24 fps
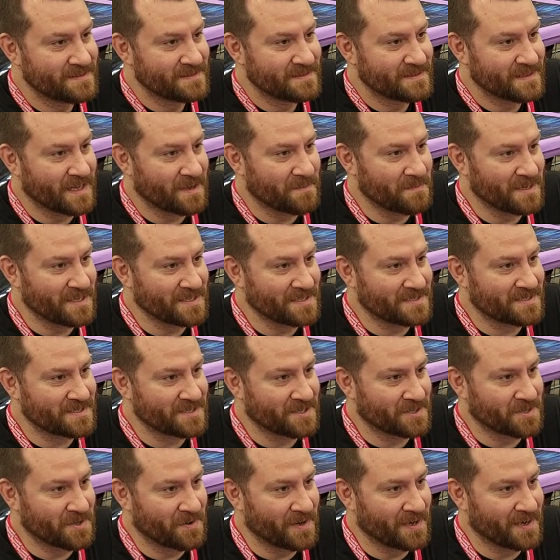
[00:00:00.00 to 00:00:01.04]
That means
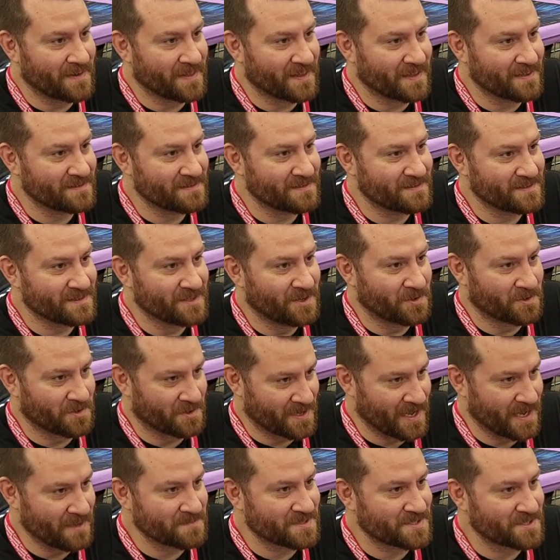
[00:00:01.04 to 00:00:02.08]
you're going to the local
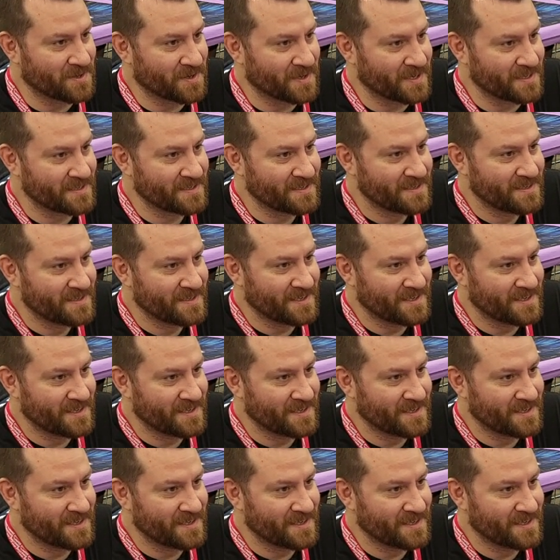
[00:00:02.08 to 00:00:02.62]
game store,